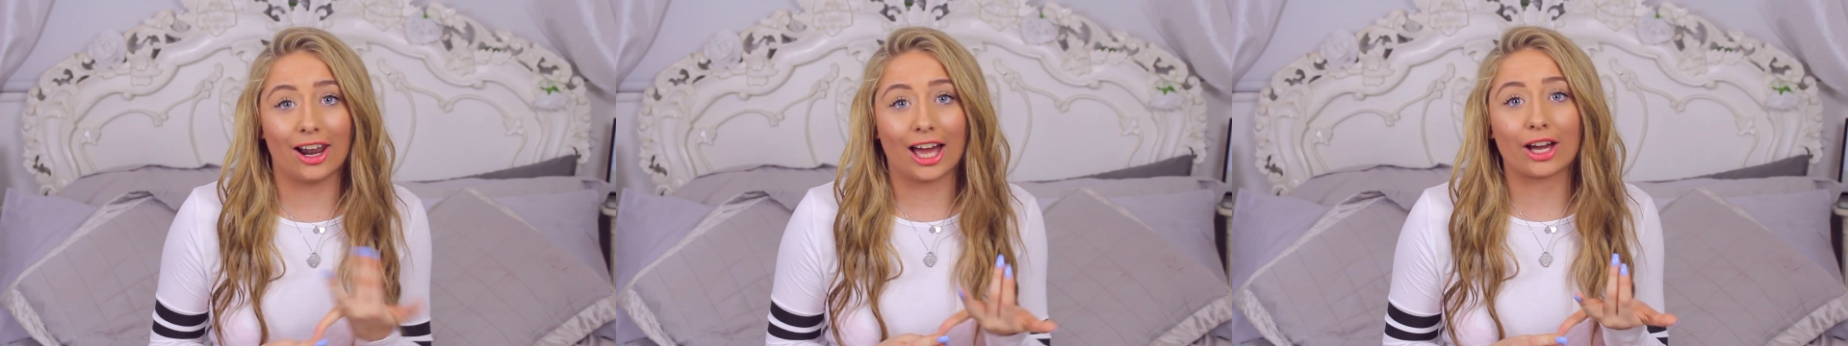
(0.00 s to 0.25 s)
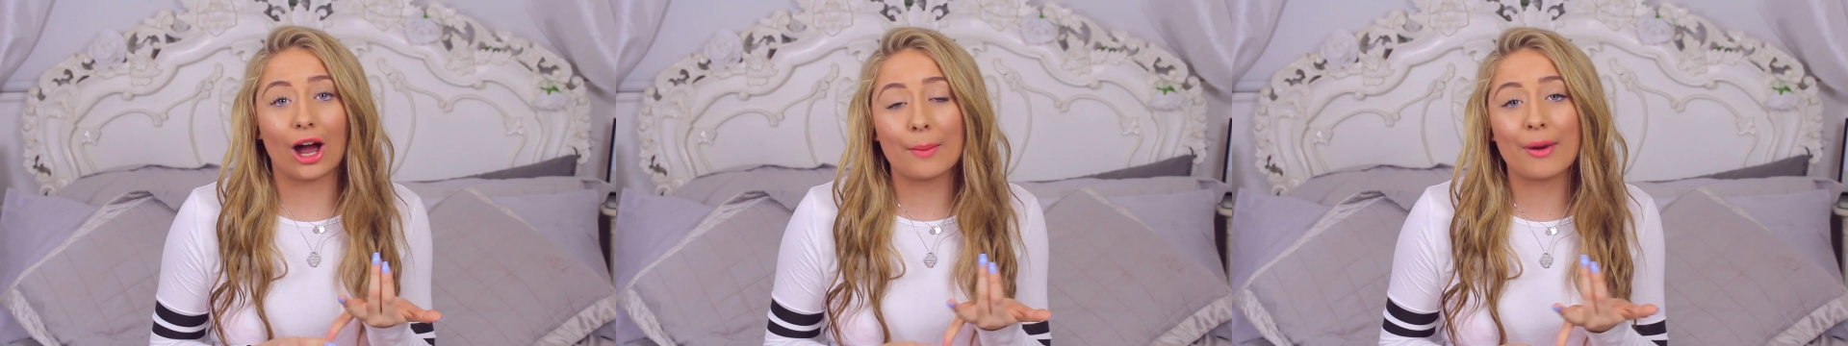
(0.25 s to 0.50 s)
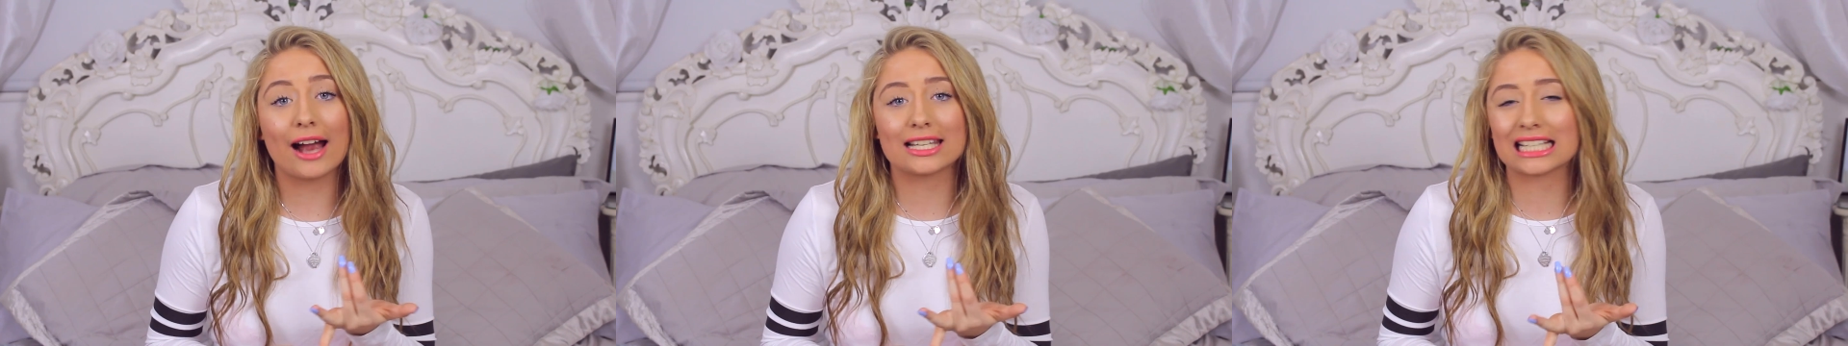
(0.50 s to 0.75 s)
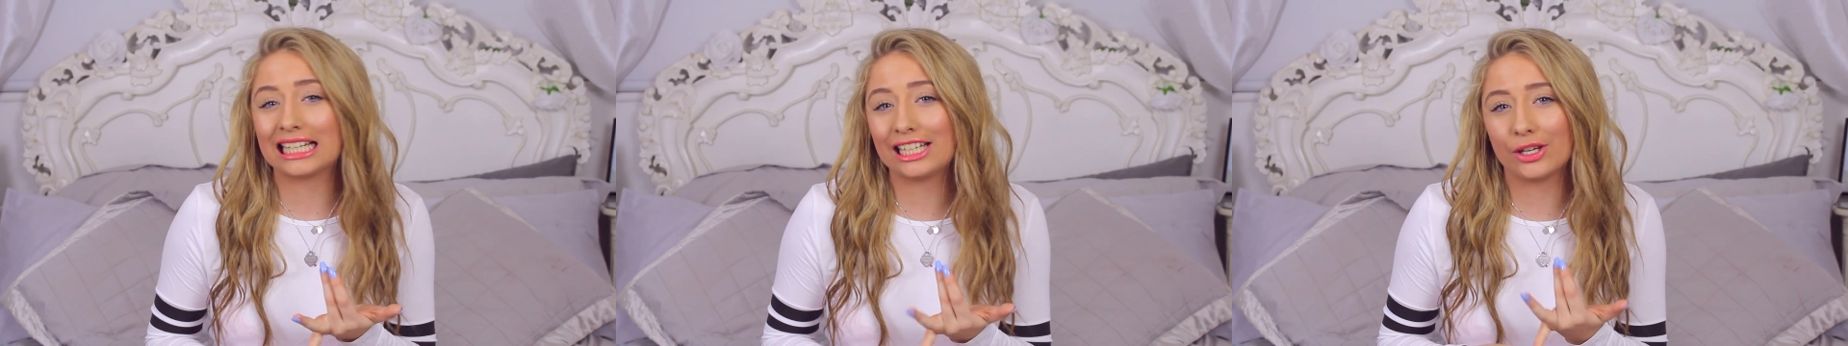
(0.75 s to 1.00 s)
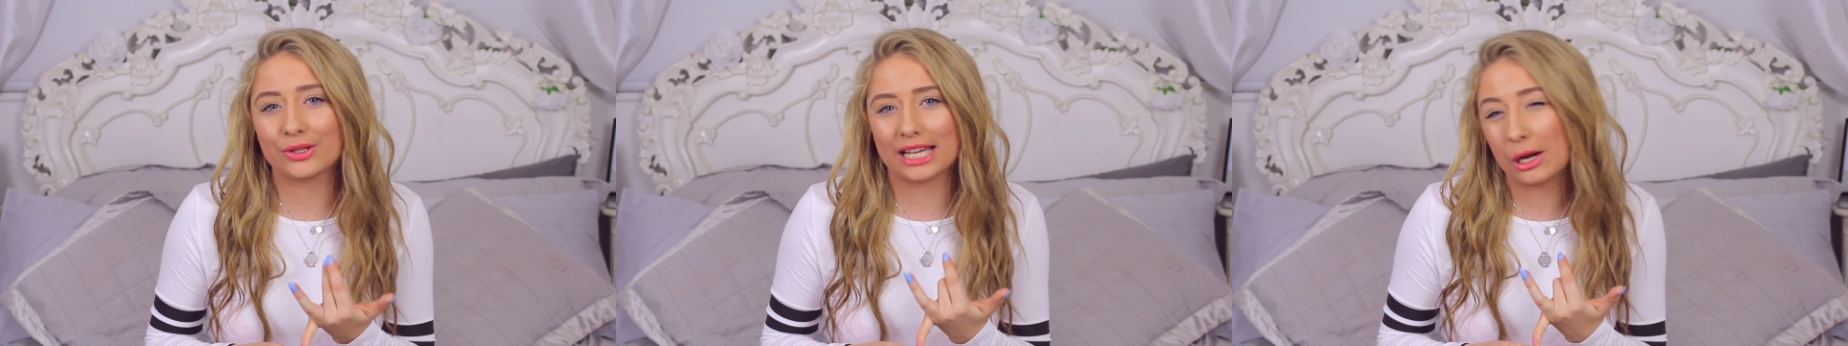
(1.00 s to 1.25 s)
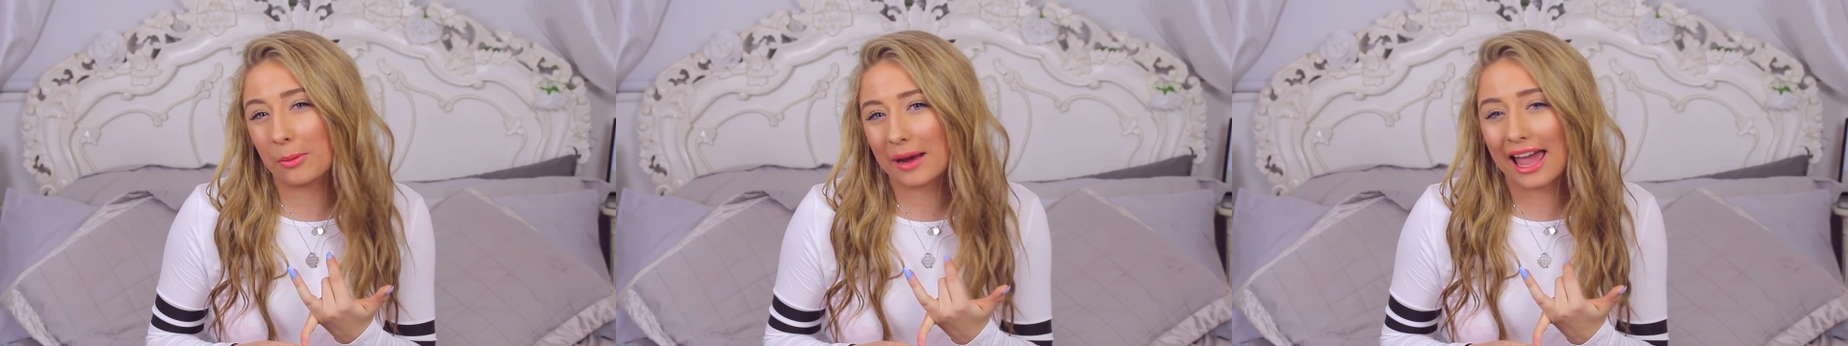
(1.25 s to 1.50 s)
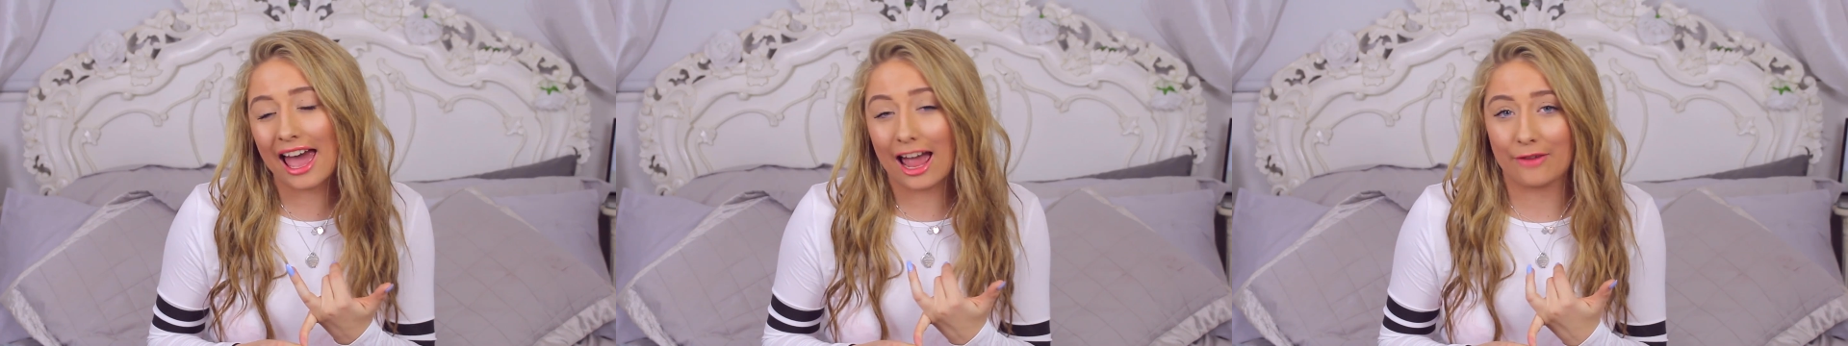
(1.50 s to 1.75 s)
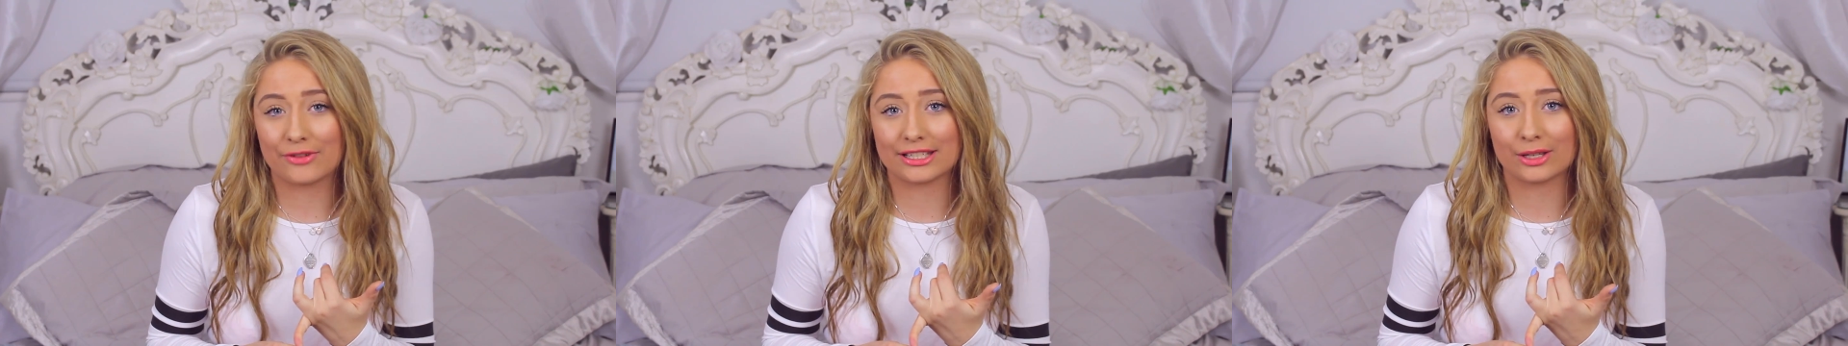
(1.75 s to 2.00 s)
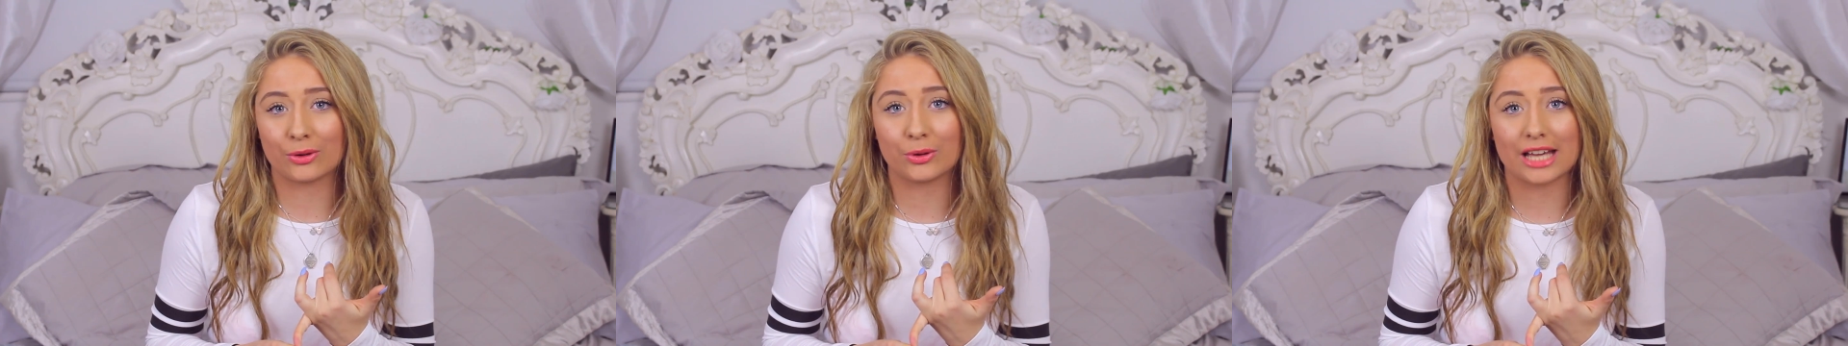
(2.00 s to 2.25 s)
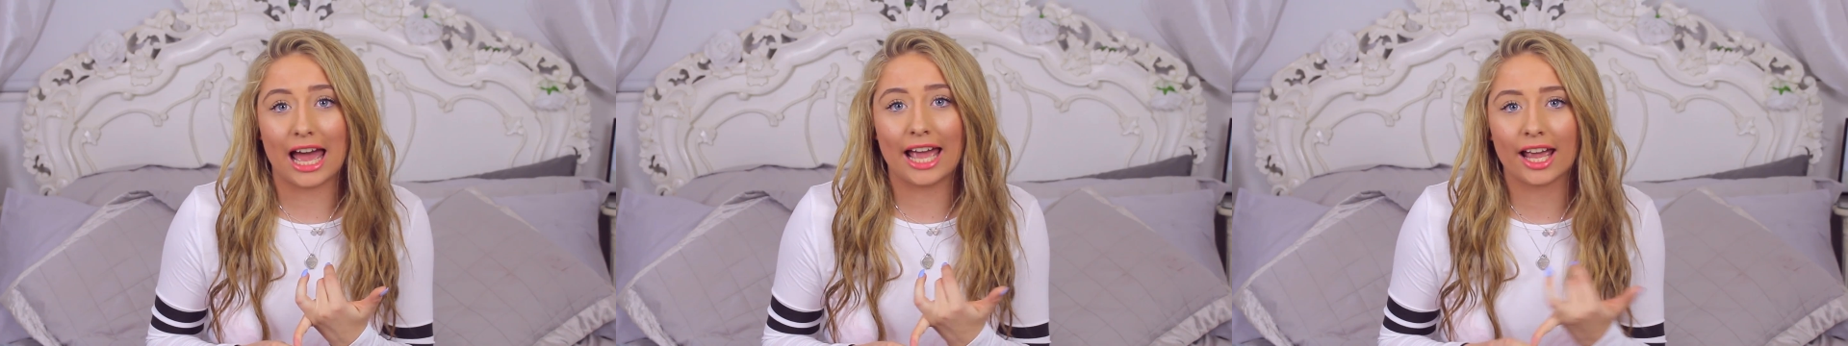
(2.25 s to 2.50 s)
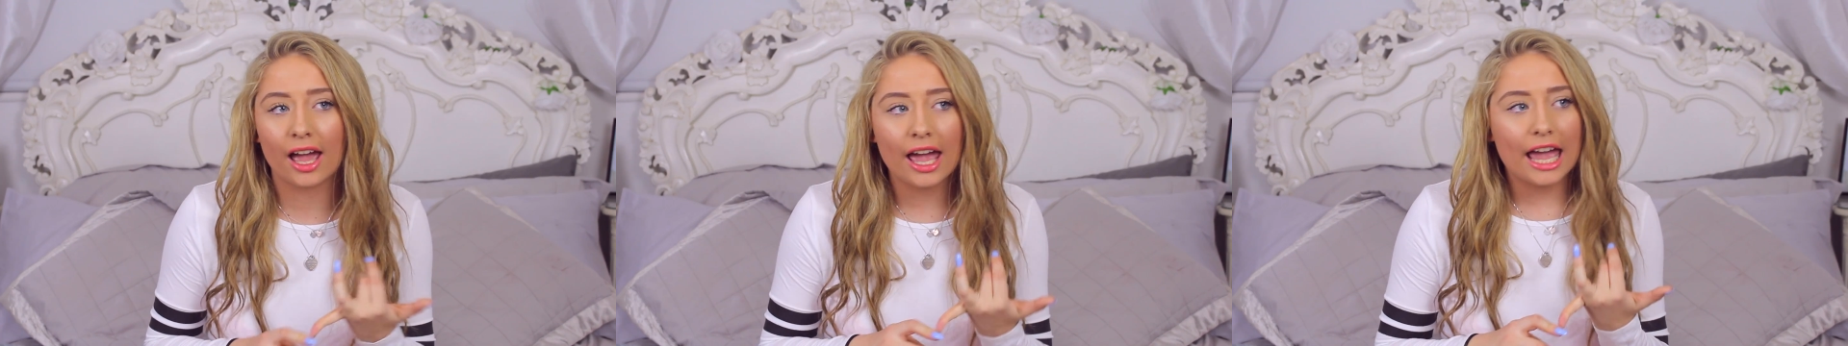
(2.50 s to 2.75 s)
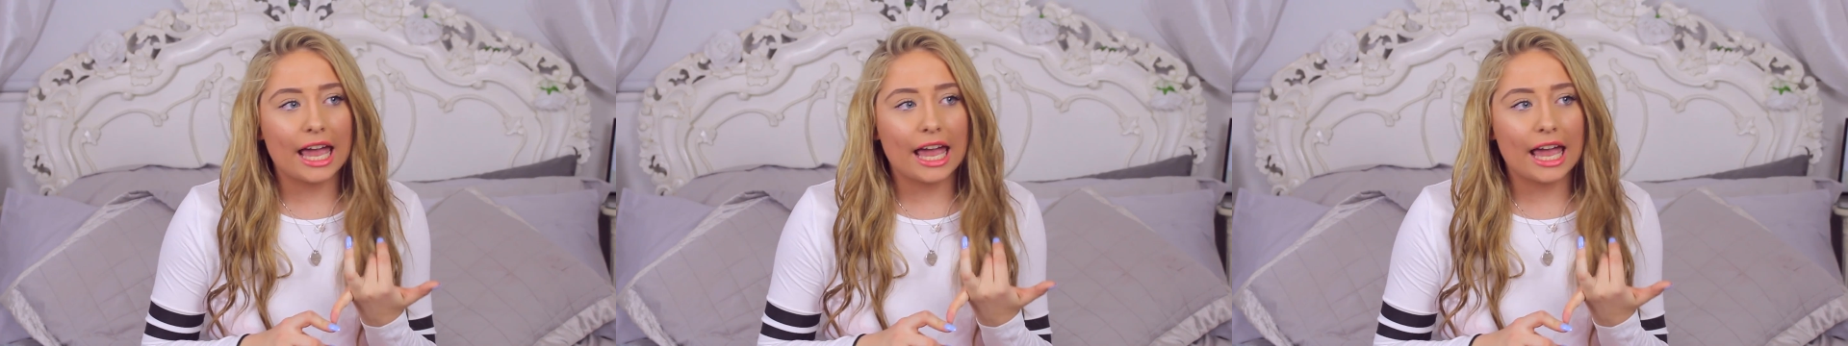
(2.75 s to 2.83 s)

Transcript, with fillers: like I practically use heat on my hair every single day,